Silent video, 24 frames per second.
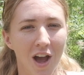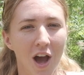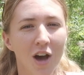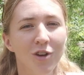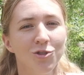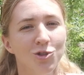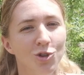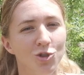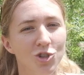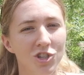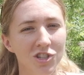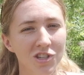
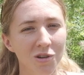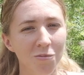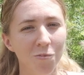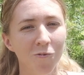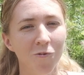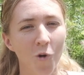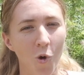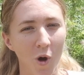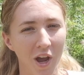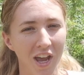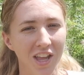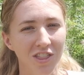So just
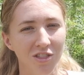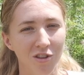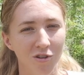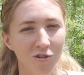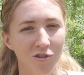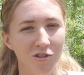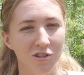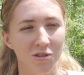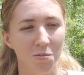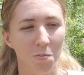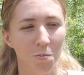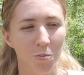avoid
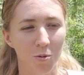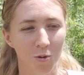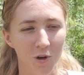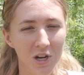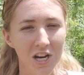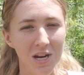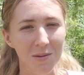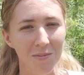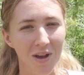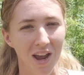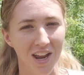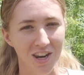those
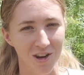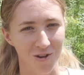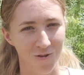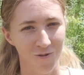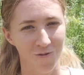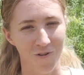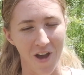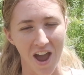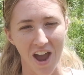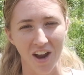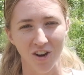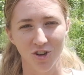
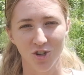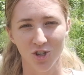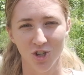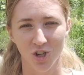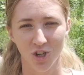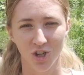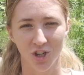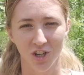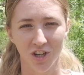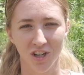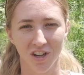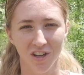
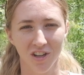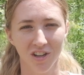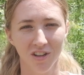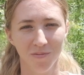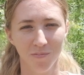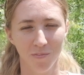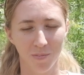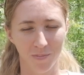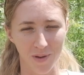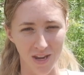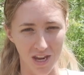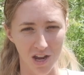pre-manufactured
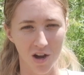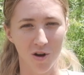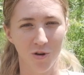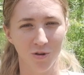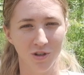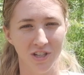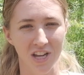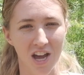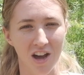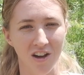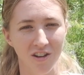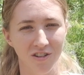bee
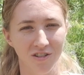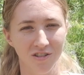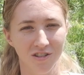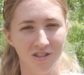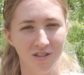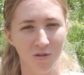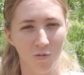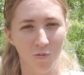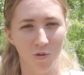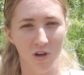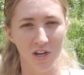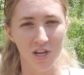
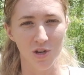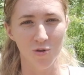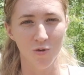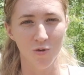hotels where you